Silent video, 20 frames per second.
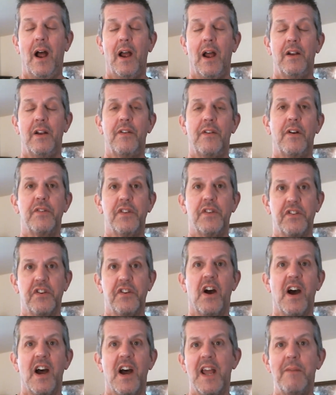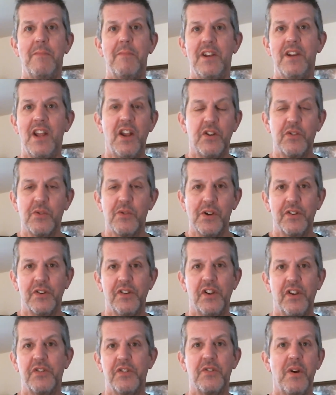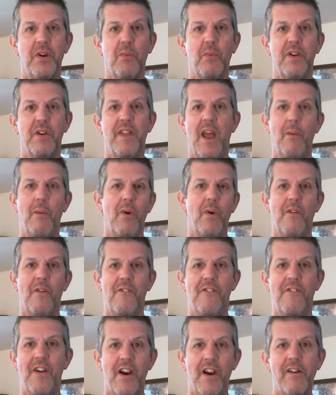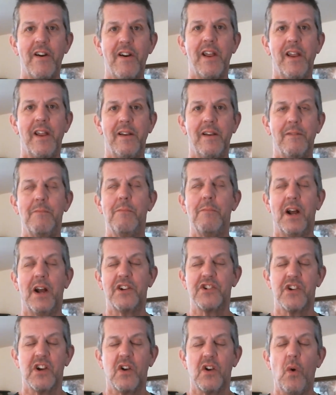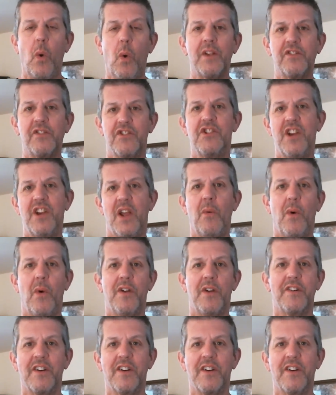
You know, there's a time in Israel's history where they were very much questioning whether